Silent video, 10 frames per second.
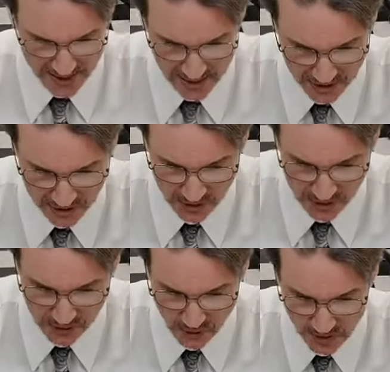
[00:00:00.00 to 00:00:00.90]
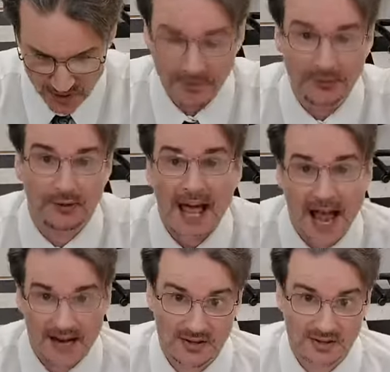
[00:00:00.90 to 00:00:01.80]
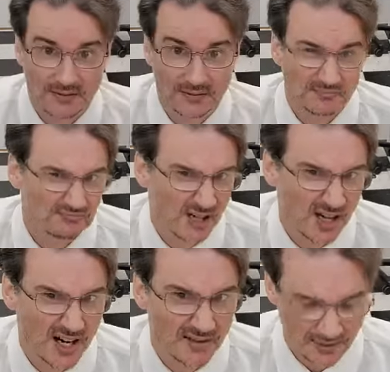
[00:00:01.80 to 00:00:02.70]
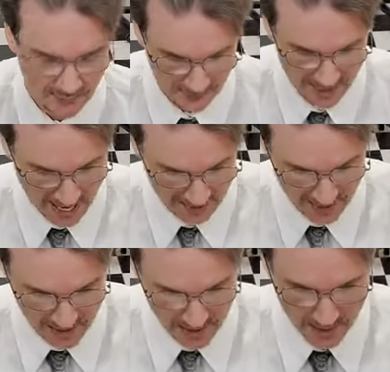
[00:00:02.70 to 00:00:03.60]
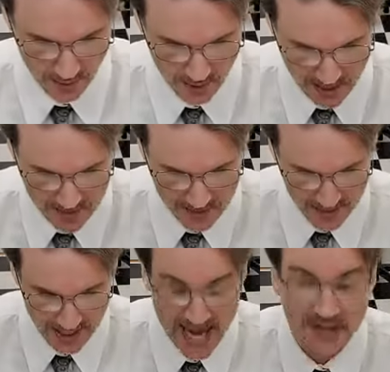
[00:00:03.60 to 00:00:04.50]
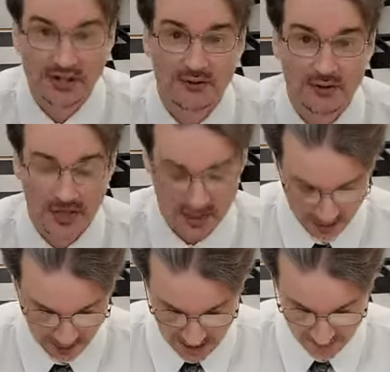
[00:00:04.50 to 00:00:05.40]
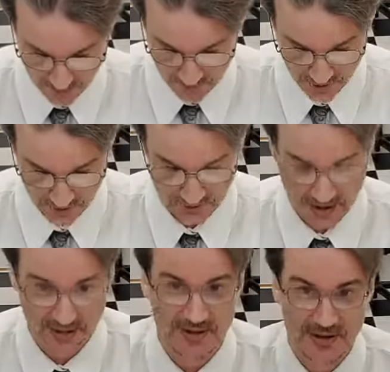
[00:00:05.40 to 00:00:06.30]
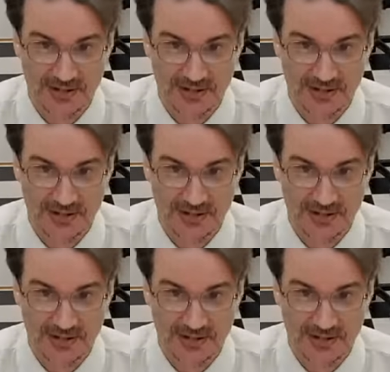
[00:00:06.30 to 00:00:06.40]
is to store them flat. All right, flat. What do I mean? In acid-free archival posters. There's